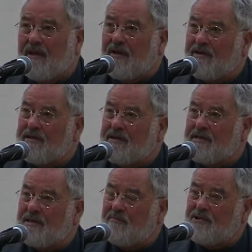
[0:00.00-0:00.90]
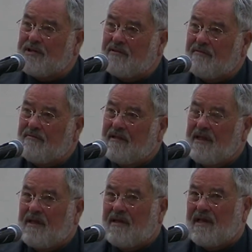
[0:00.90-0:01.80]
there's an assumption
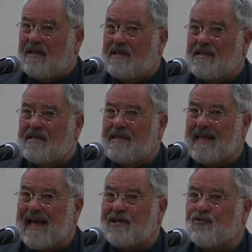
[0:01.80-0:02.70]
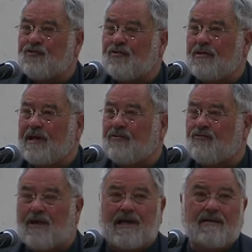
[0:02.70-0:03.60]
that this is natural and
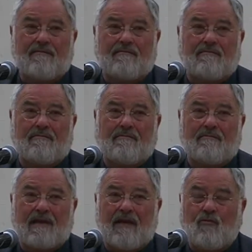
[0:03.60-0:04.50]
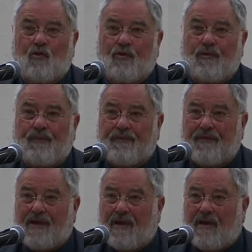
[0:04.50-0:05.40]
right and moral.
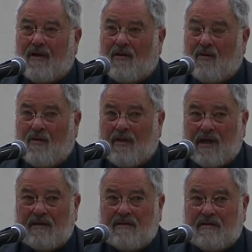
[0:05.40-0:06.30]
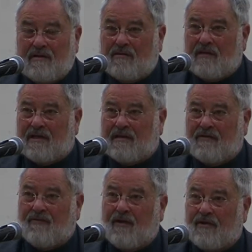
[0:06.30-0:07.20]
That
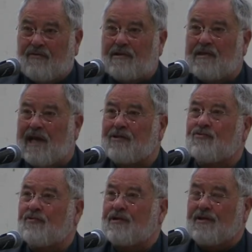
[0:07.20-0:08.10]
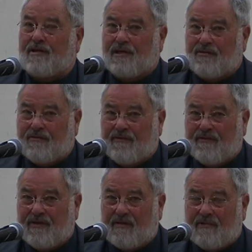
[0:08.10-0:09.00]
the father is naturally the leader of the
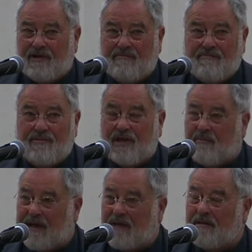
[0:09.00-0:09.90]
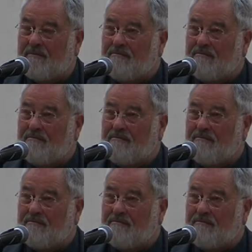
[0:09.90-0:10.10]
family, being male,